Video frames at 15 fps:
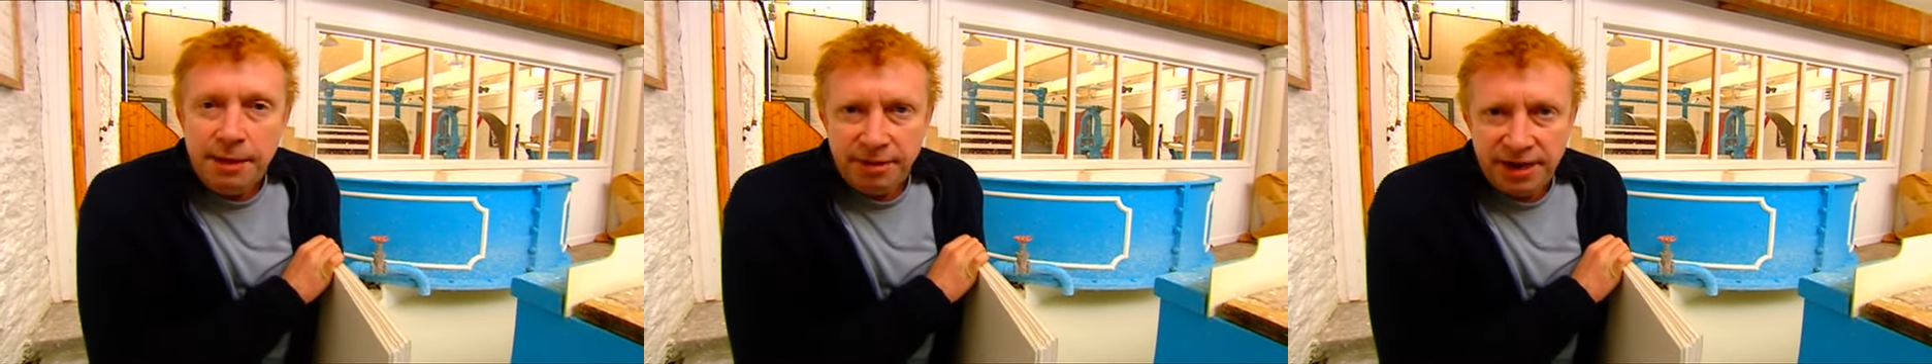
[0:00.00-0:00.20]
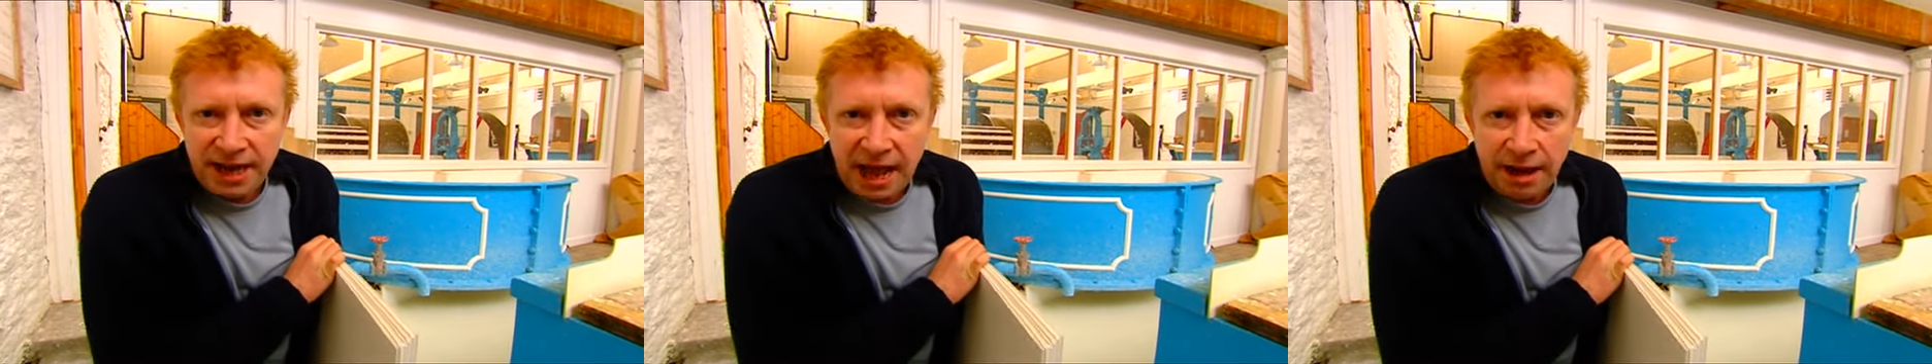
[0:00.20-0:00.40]

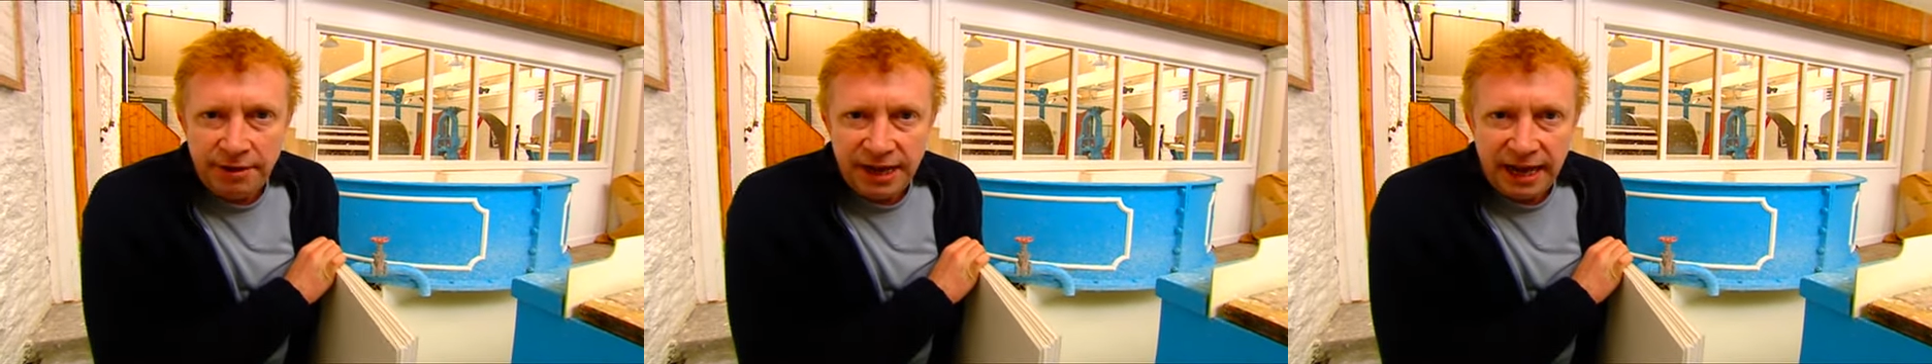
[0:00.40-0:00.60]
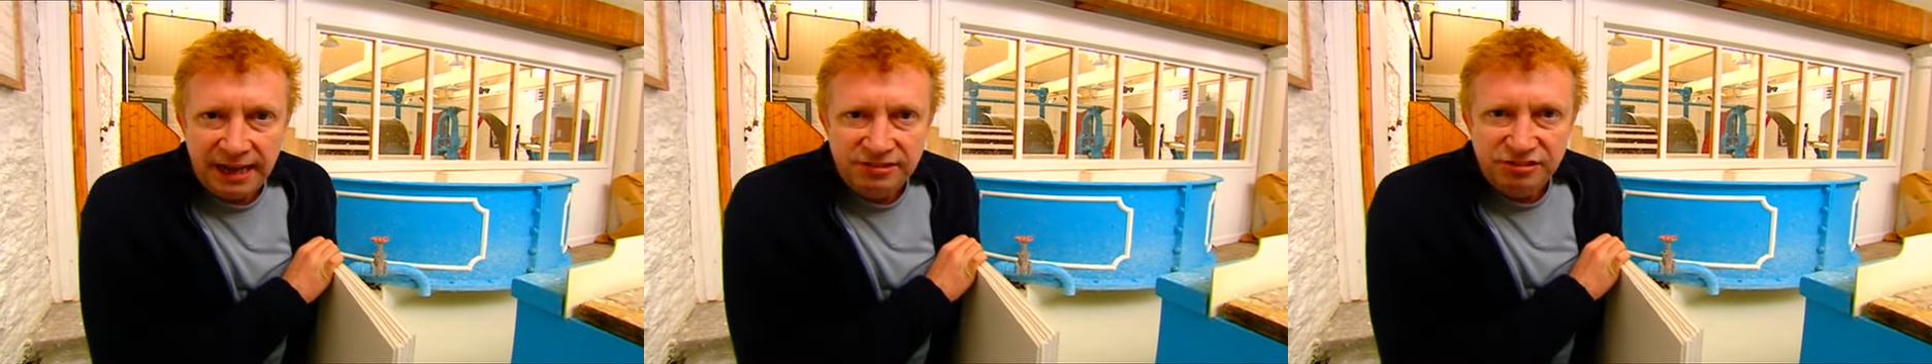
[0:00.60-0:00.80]
But
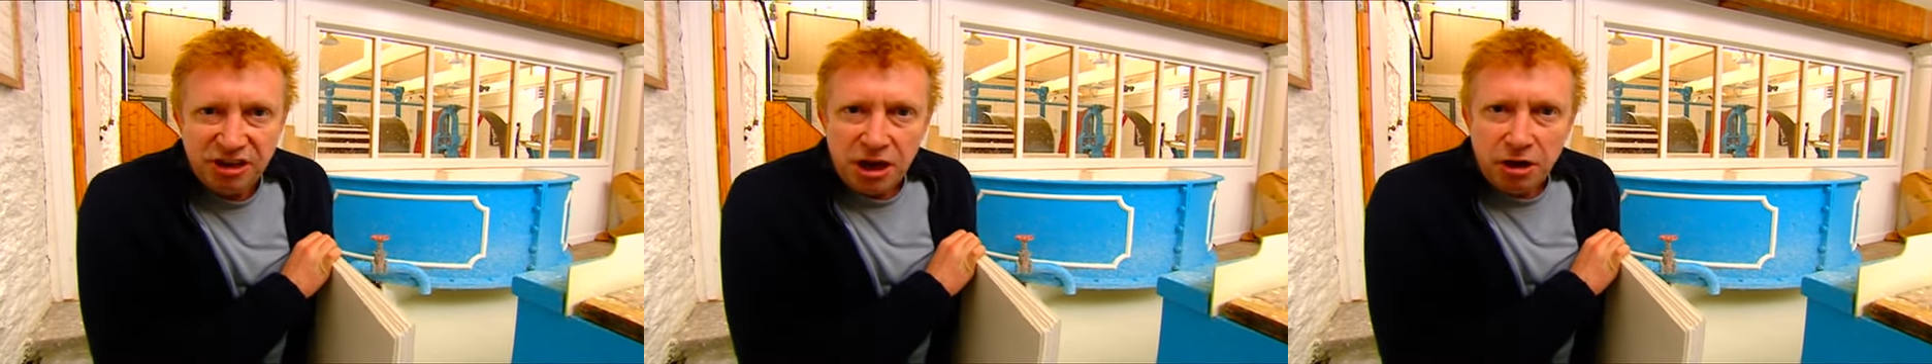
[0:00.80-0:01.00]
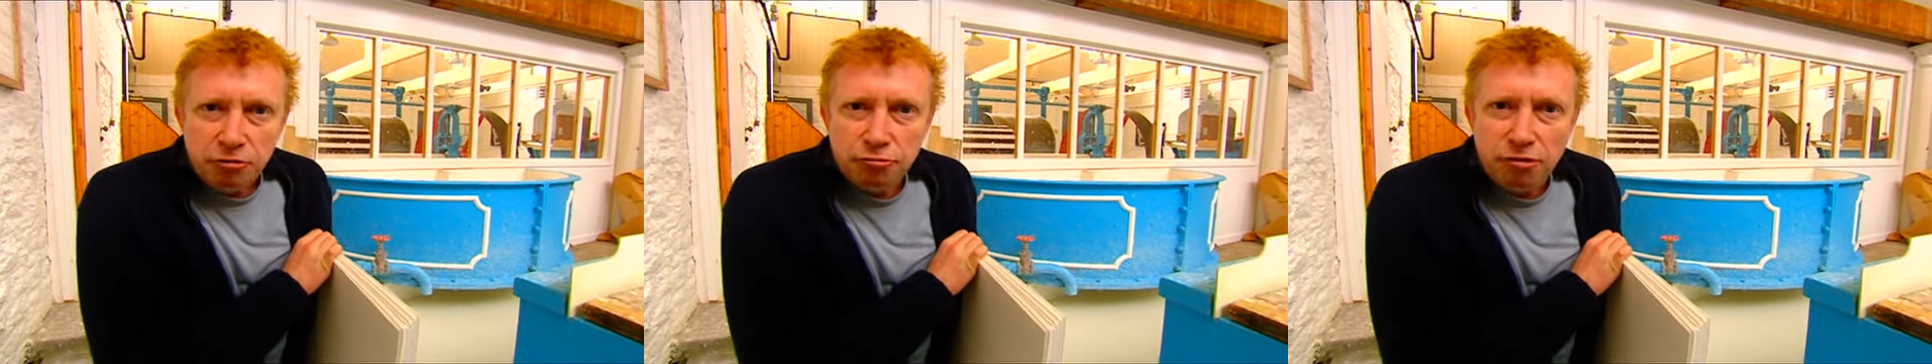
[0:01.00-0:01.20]
nowadays,
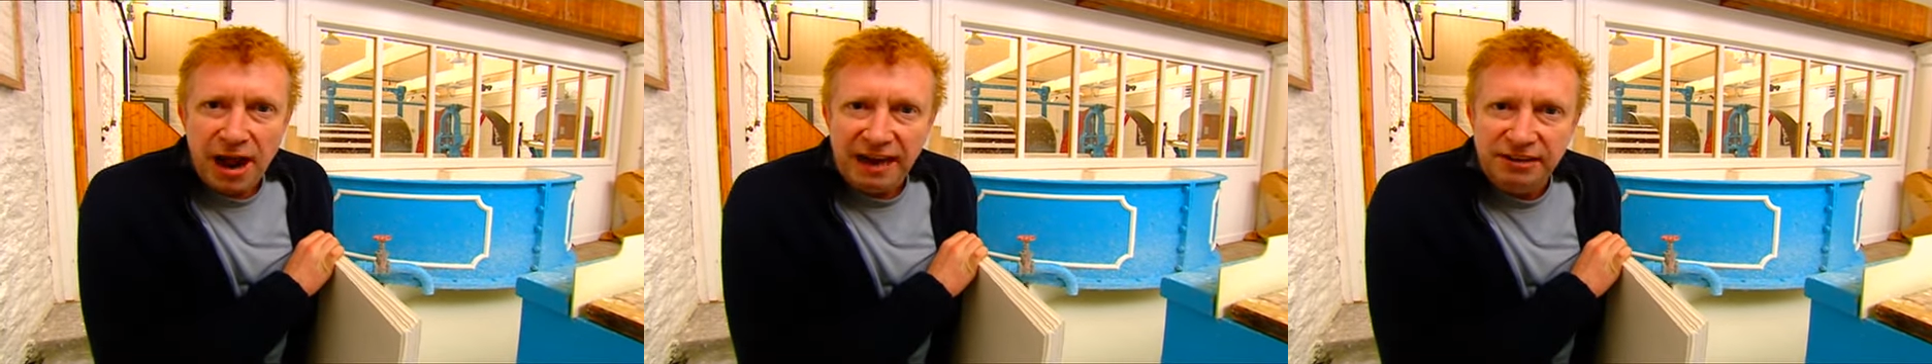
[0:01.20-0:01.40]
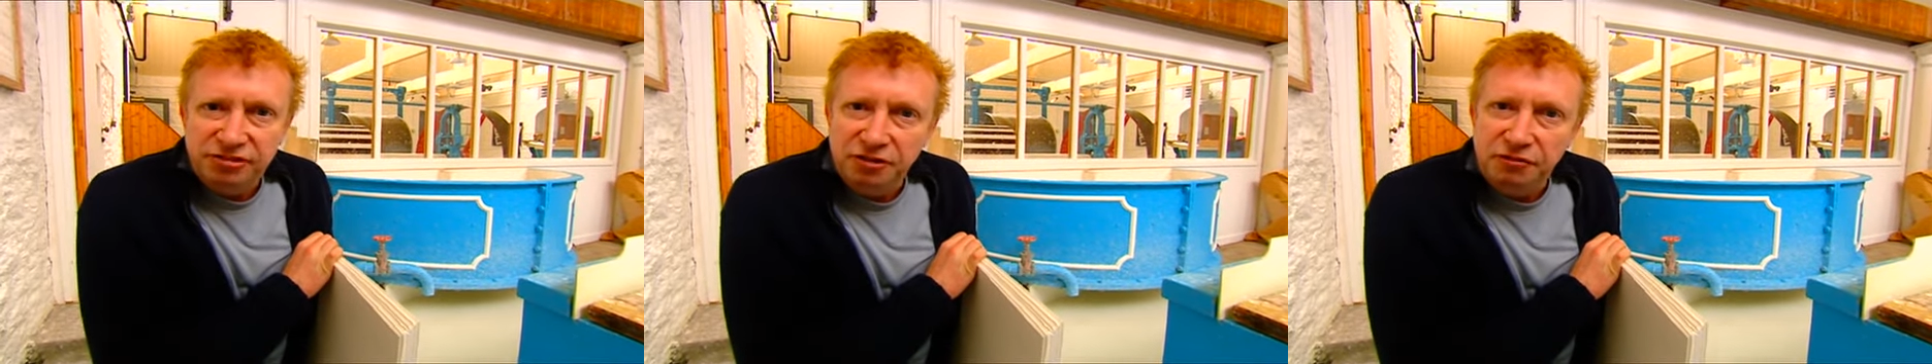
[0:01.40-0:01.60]

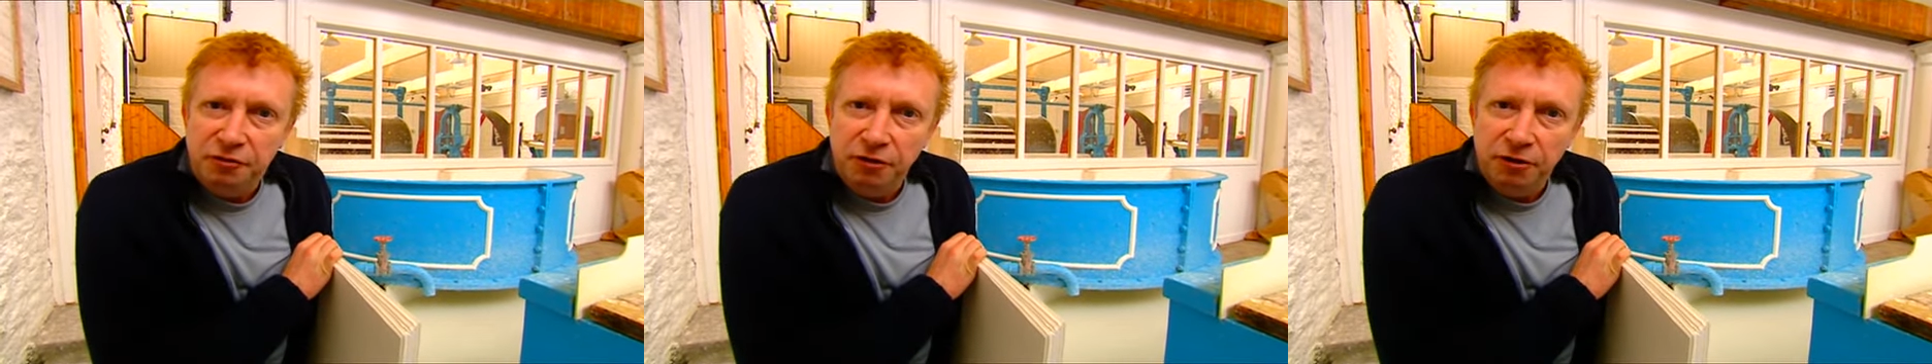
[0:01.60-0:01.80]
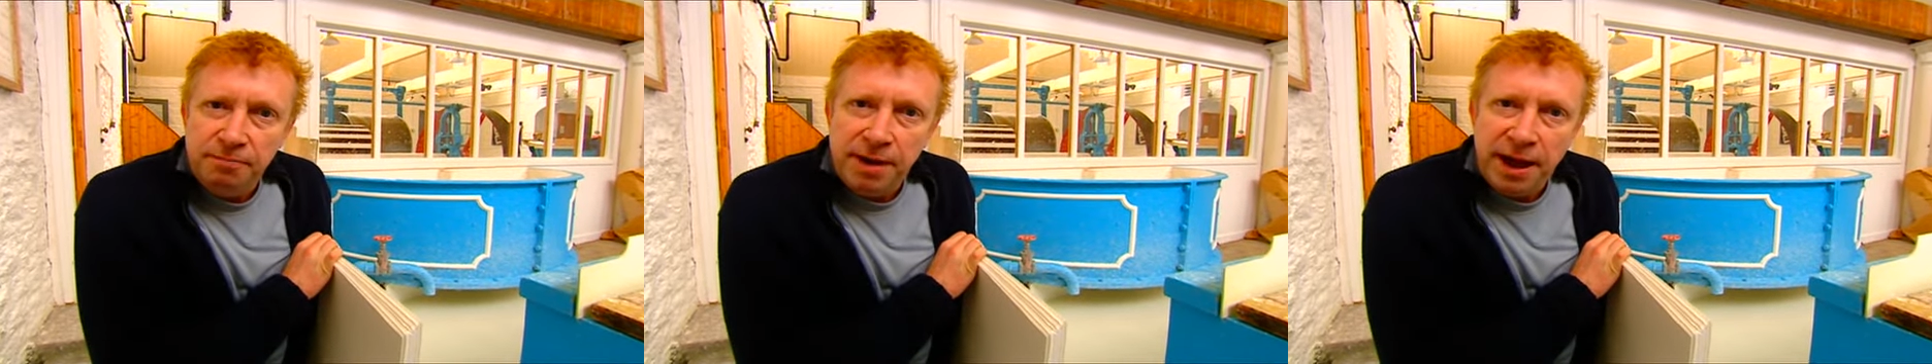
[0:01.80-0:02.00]
rags are
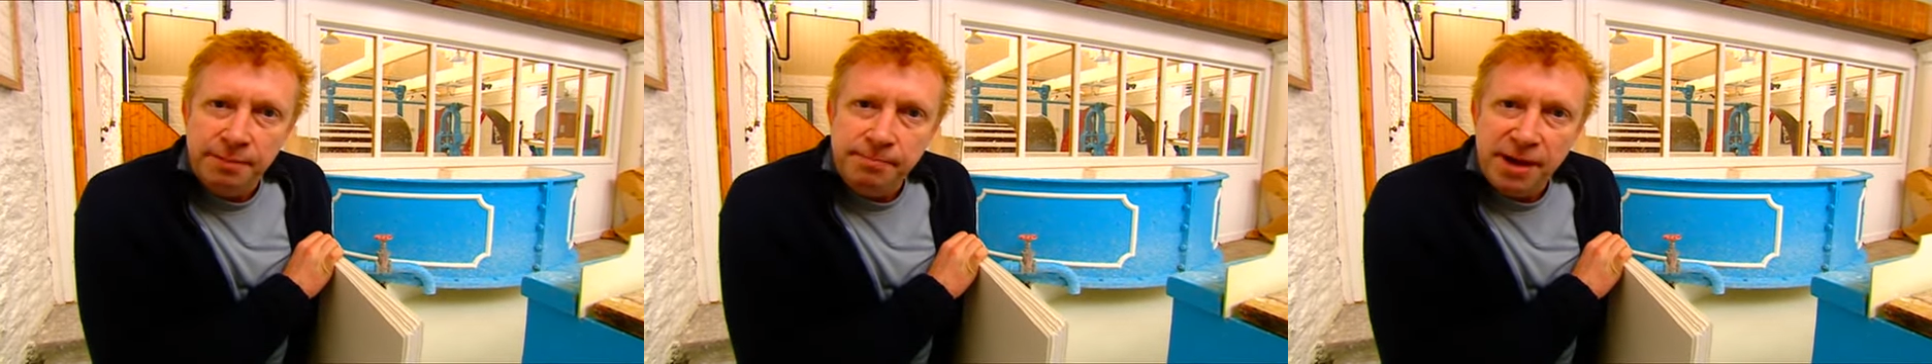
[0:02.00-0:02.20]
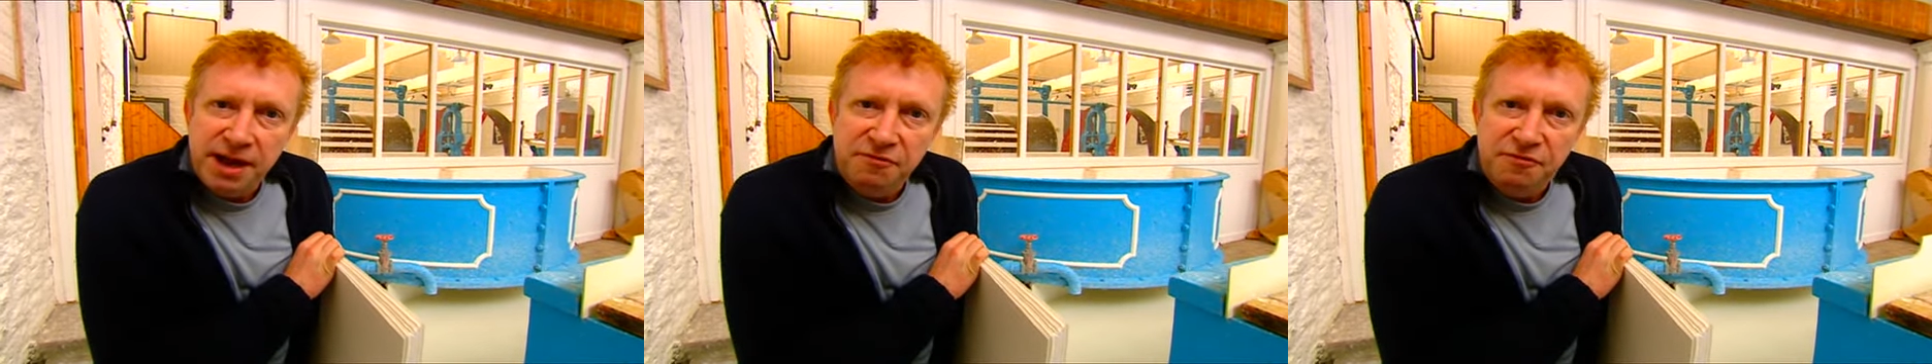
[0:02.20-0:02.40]
full of man-made